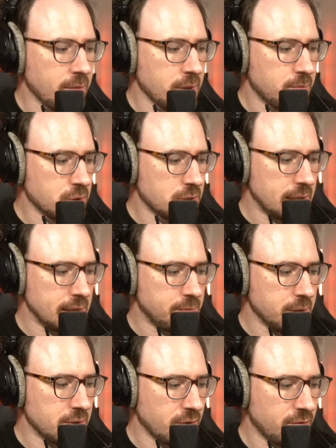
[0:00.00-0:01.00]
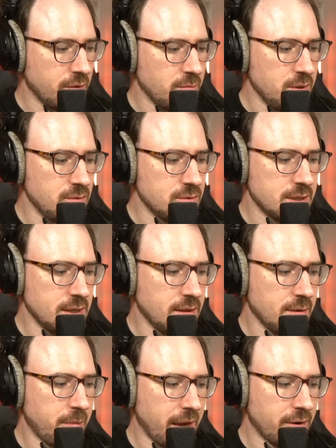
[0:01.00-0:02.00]
put a little bit of music in the
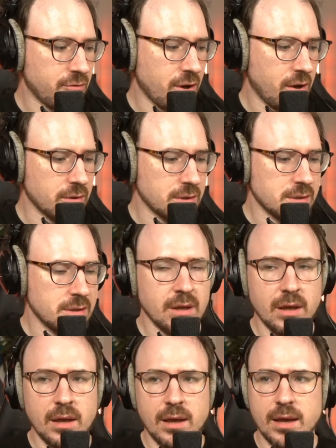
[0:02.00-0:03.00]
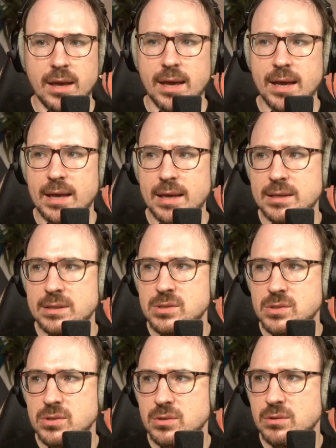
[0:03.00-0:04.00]
background, and
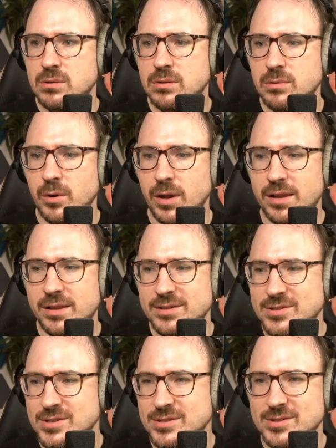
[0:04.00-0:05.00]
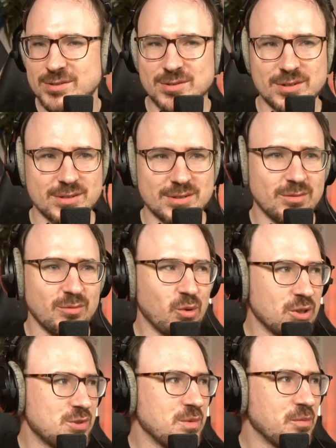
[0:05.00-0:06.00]
well, just
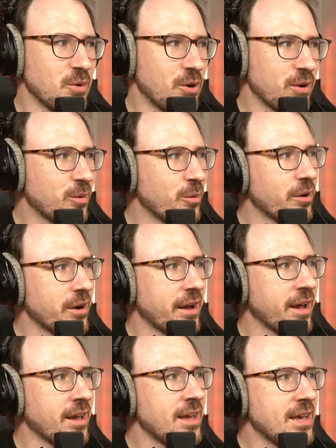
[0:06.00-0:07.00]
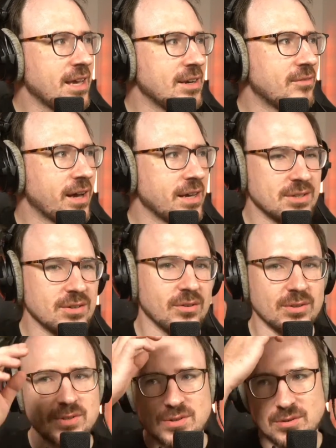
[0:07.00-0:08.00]
watch me work, or I invite you
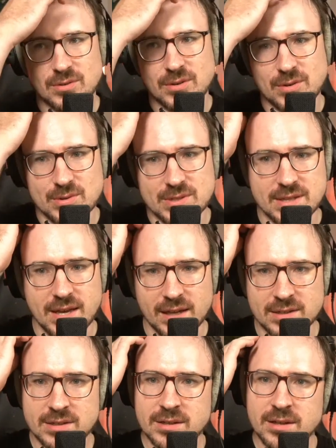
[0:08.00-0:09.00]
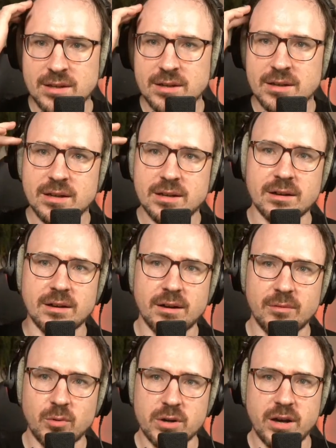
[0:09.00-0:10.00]
to use that
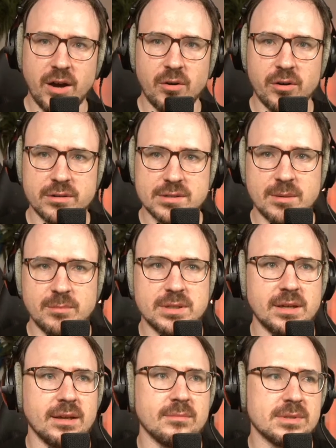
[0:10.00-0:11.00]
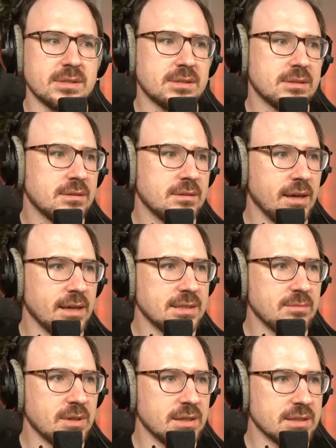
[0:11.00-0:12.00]
1 hour, sometimes 90
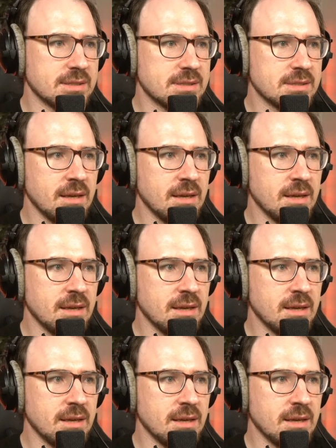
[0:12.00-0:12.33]
minutes,